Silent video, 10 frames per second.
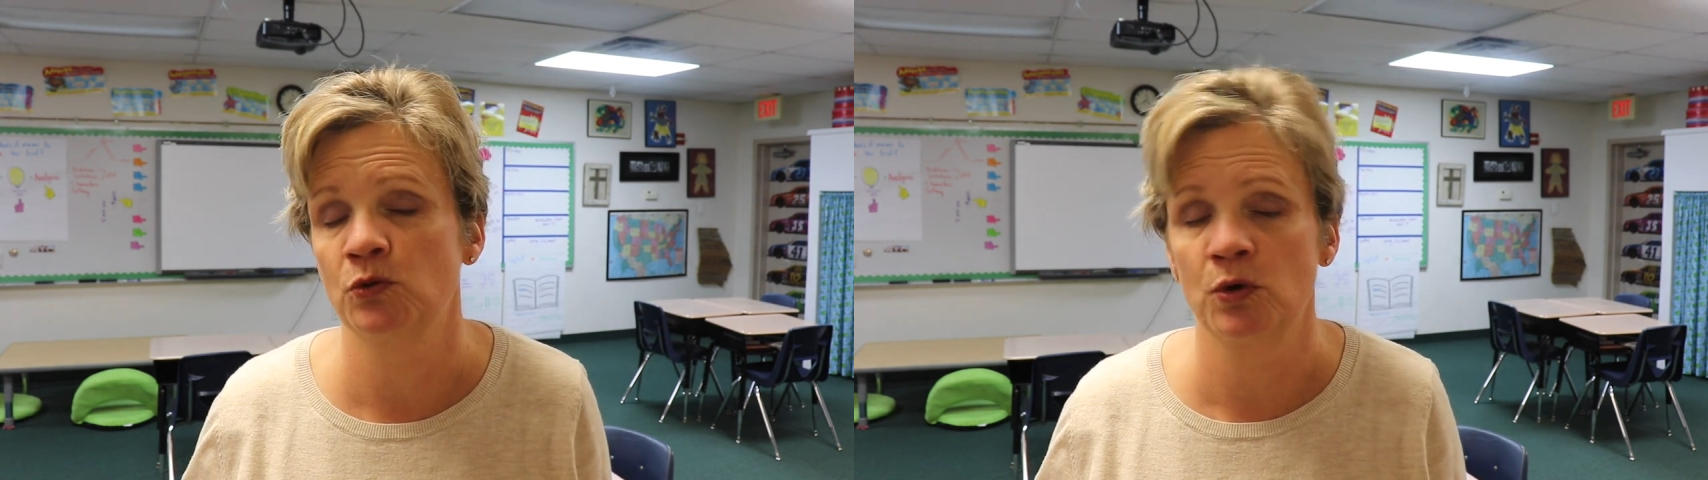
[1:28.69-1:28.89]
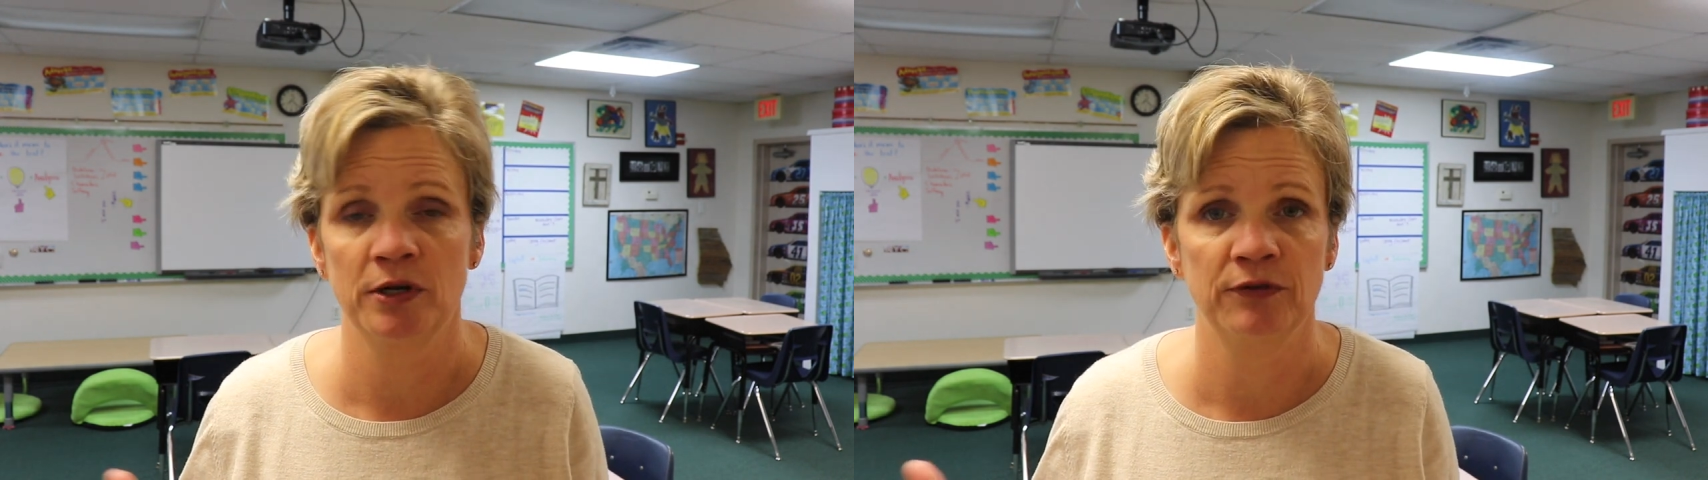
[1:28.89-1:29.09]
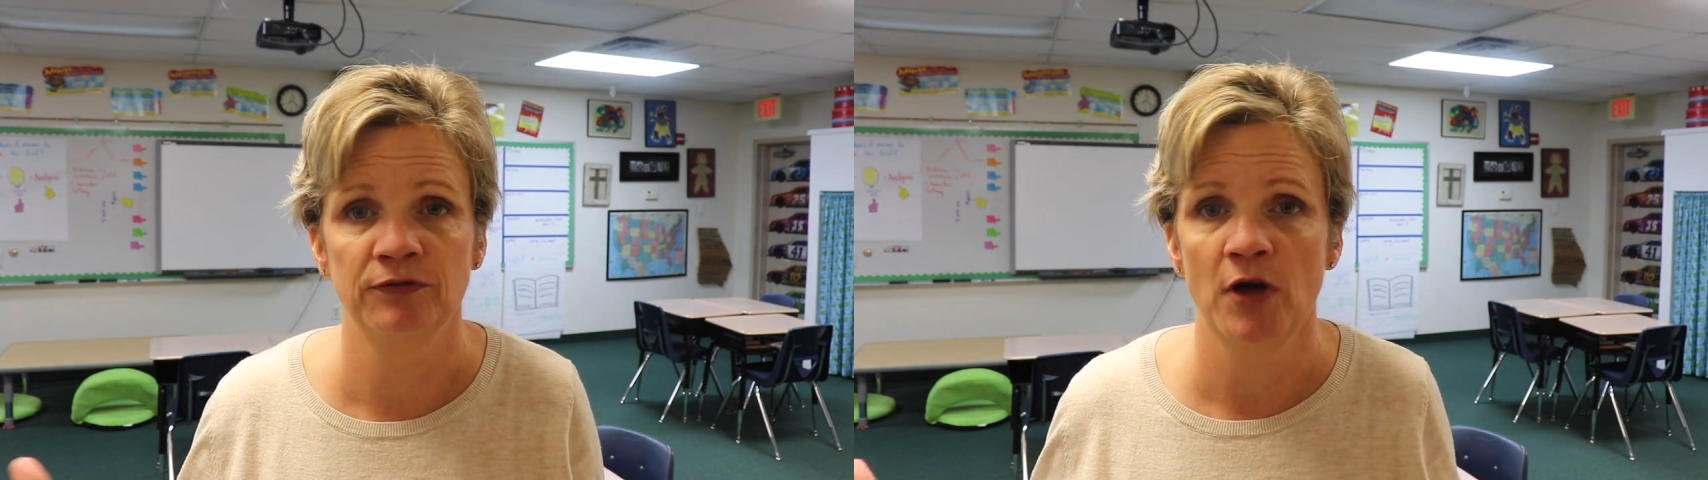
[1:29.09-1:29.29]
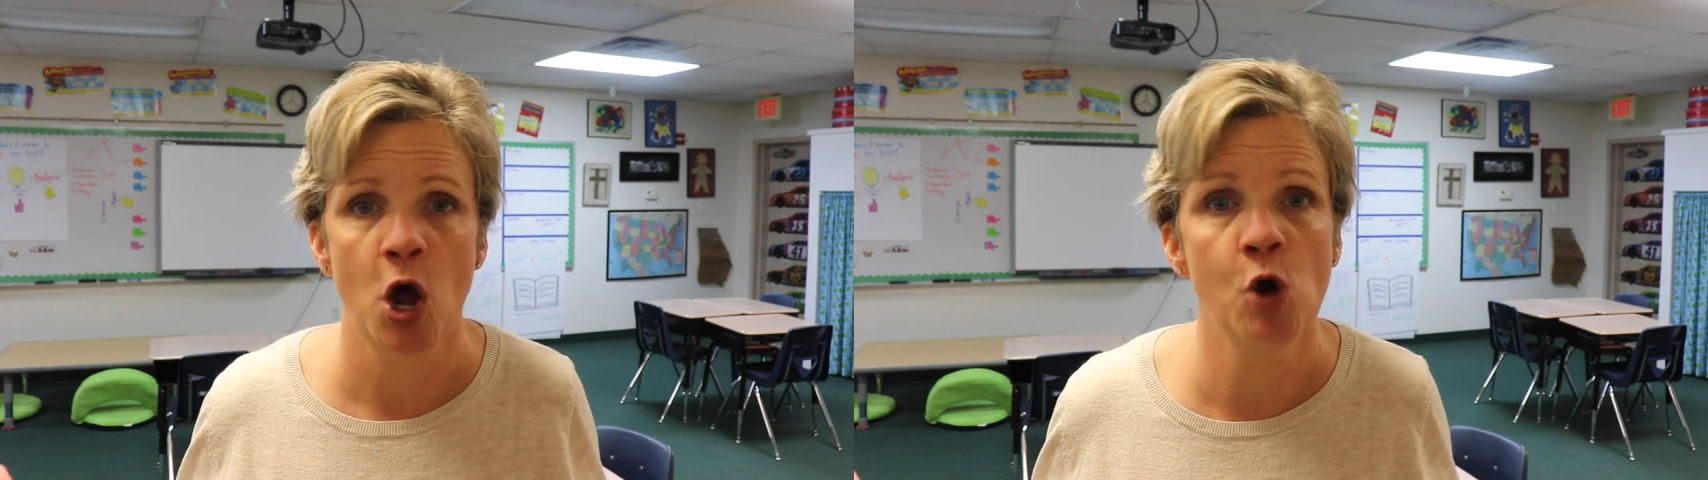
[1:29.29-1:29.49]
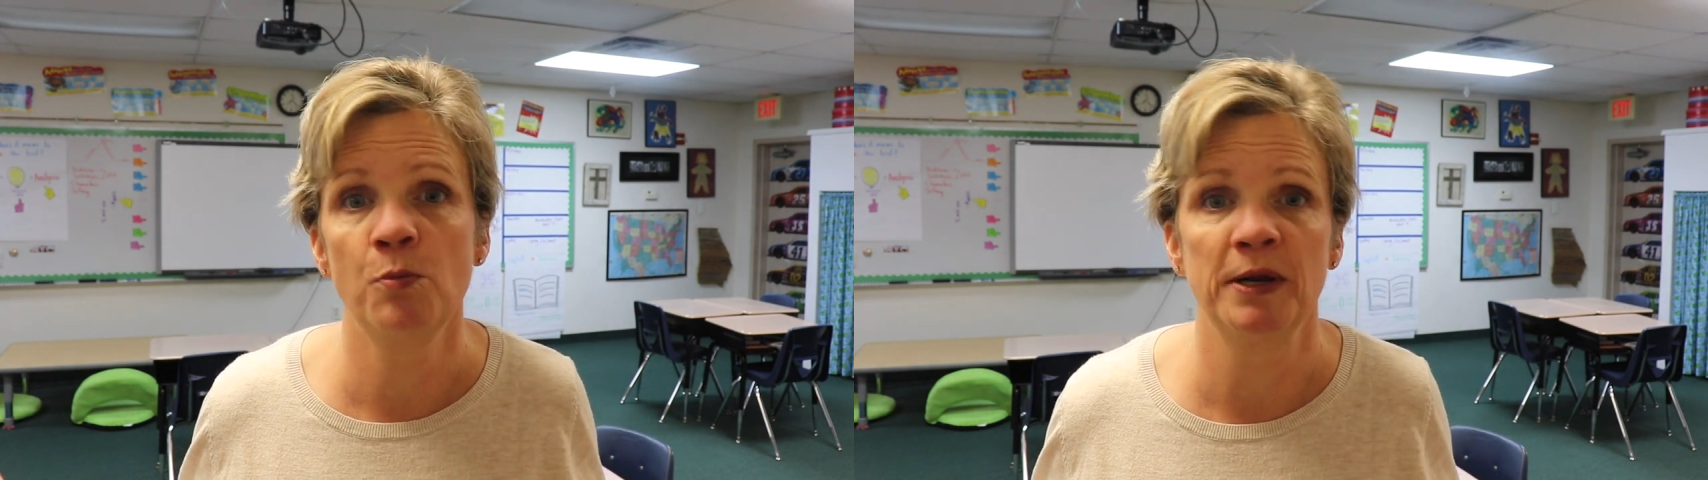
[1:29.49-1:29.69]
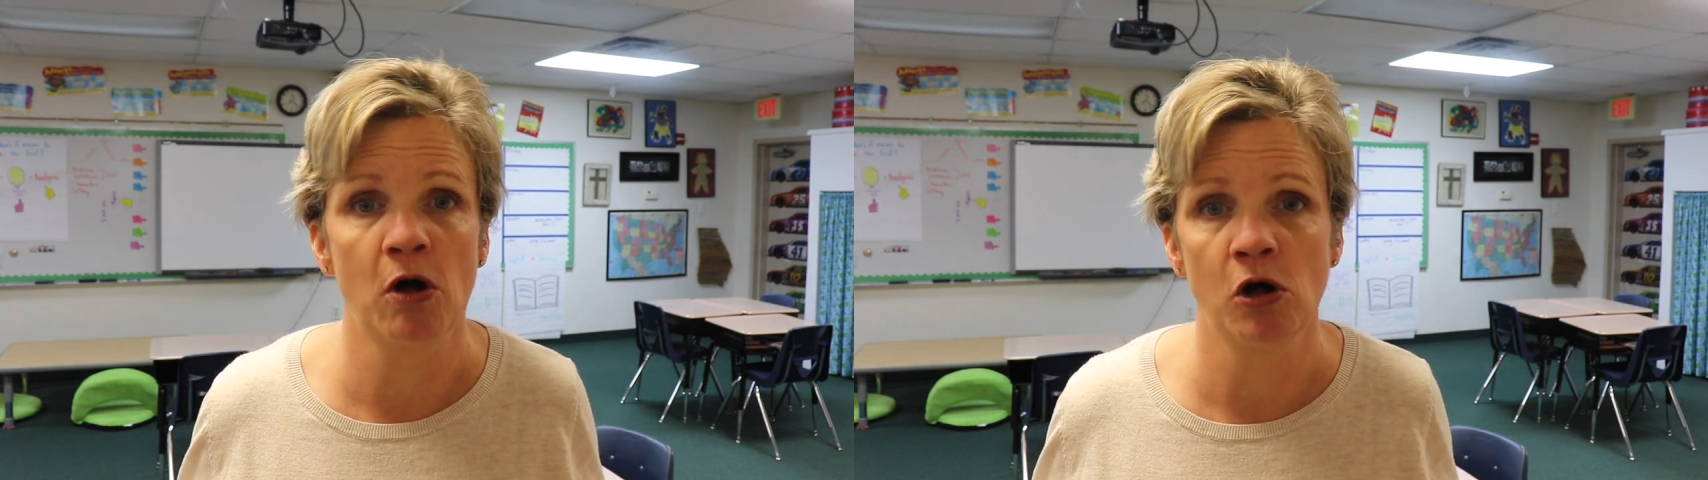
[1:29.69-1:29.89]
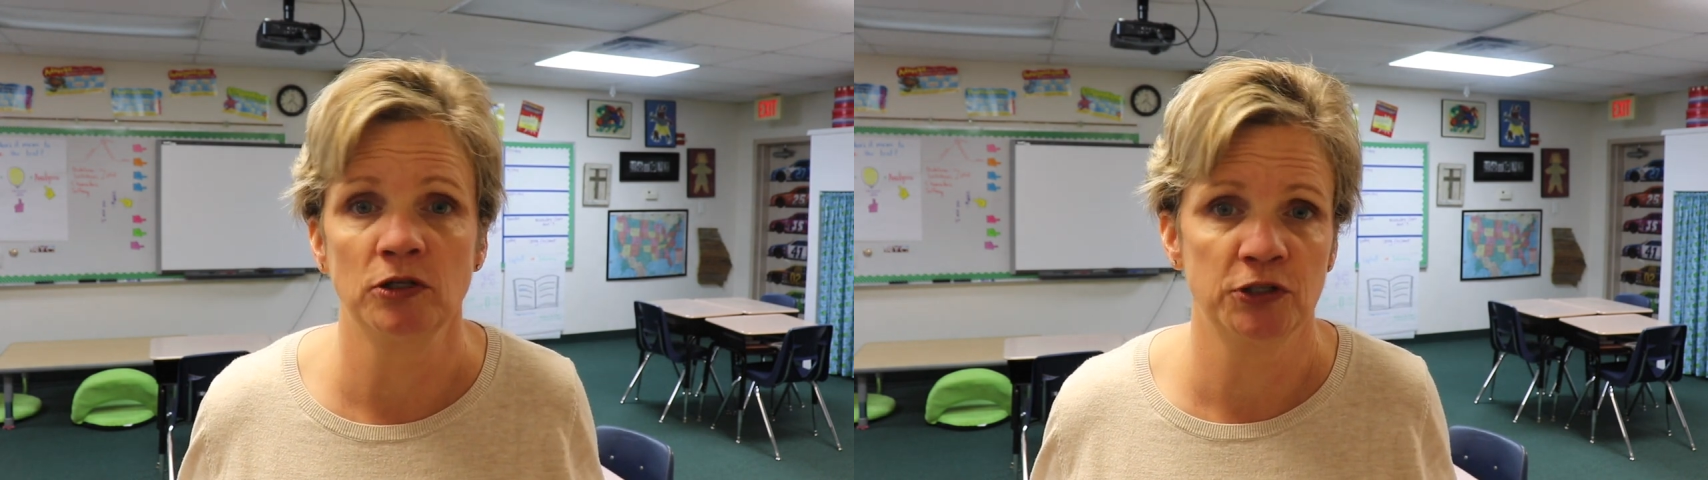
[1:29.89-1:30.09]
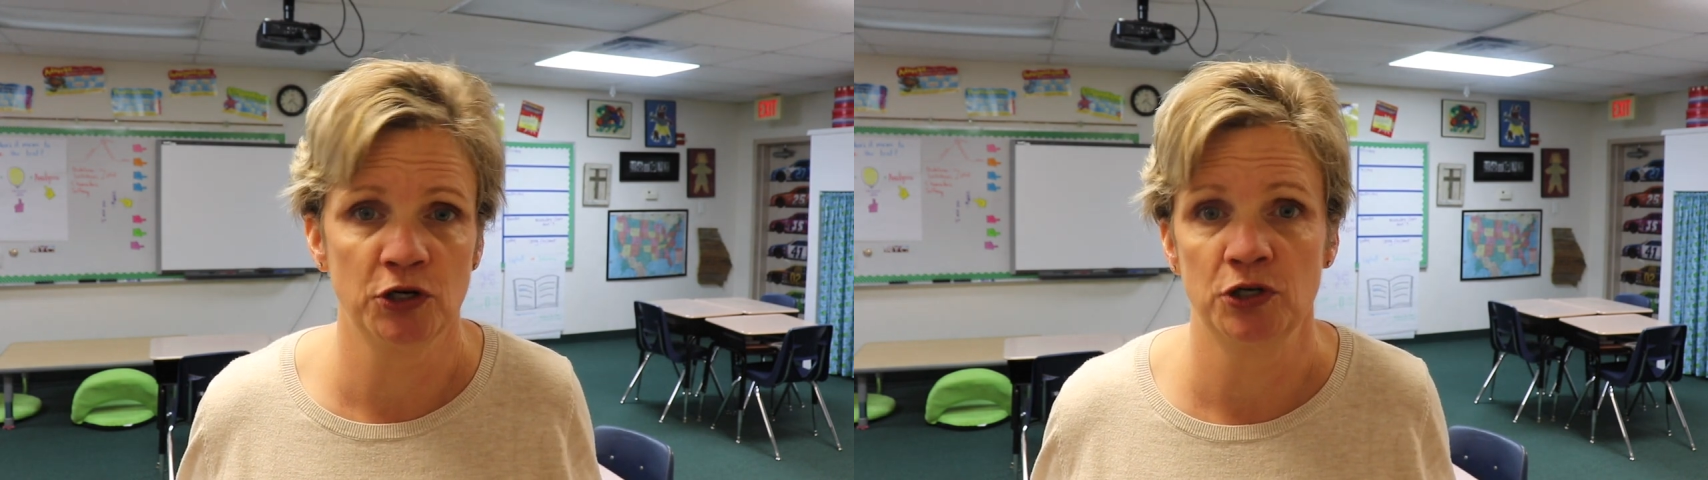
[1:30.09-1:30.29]
sort of hope it
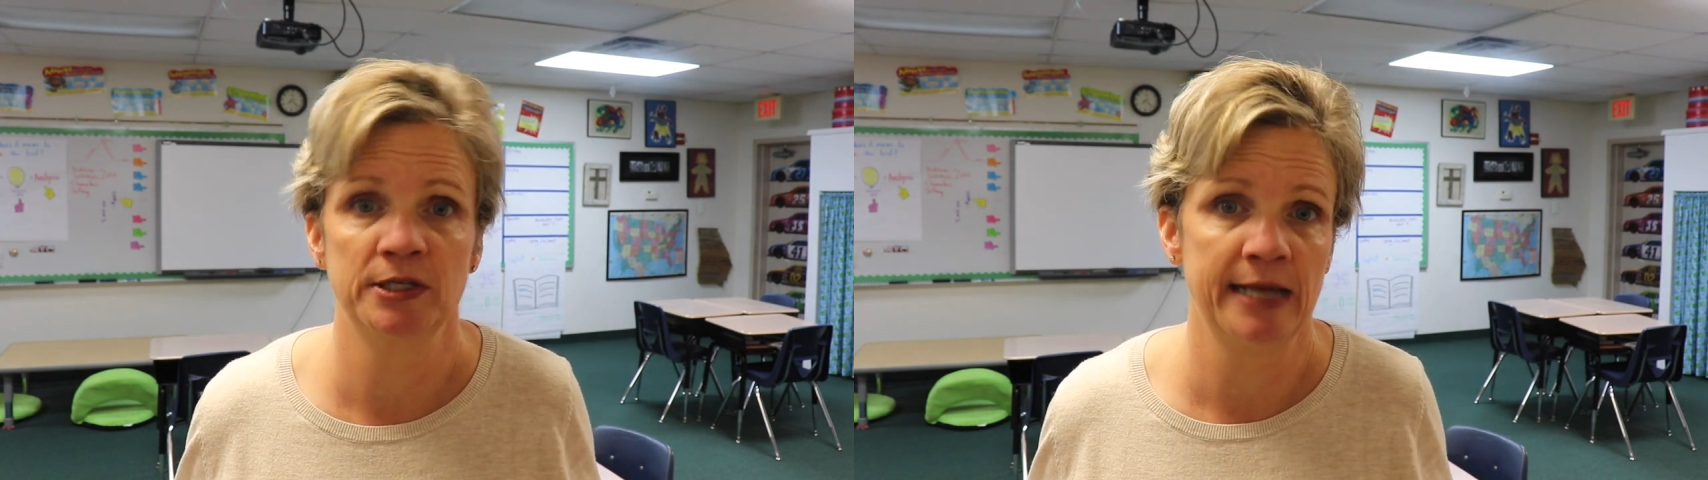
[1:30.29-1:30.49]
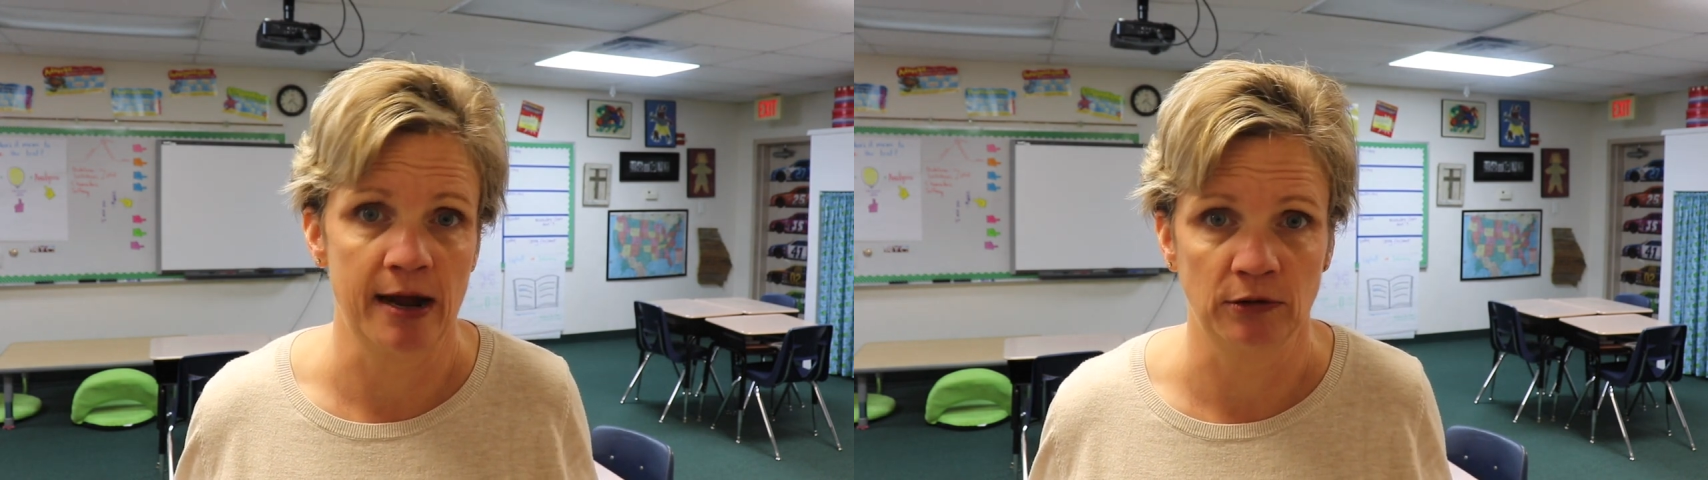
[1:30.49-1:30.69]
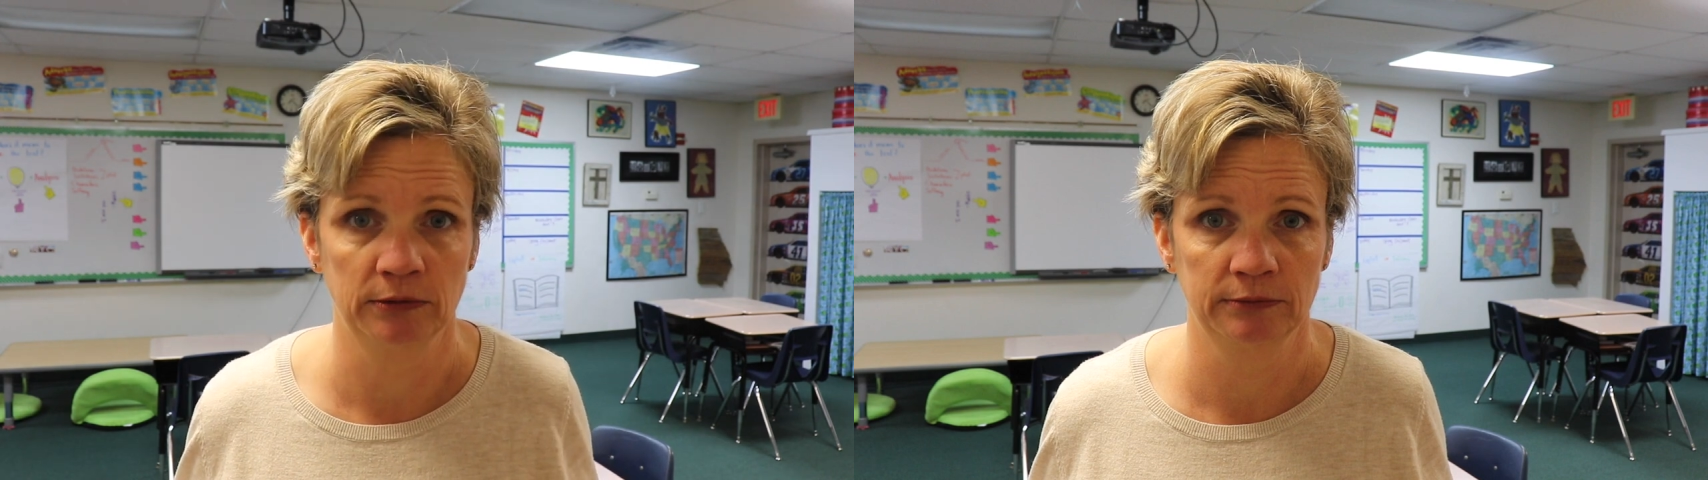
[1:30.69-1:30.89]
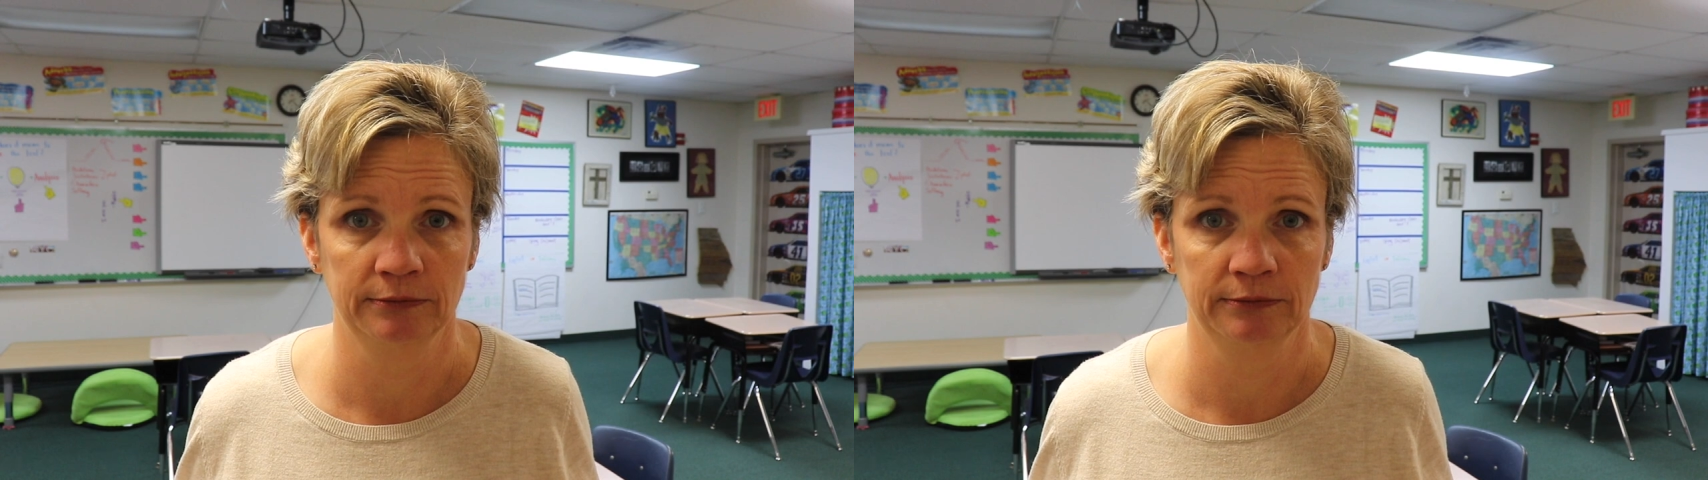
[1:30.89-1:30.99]
all turns out.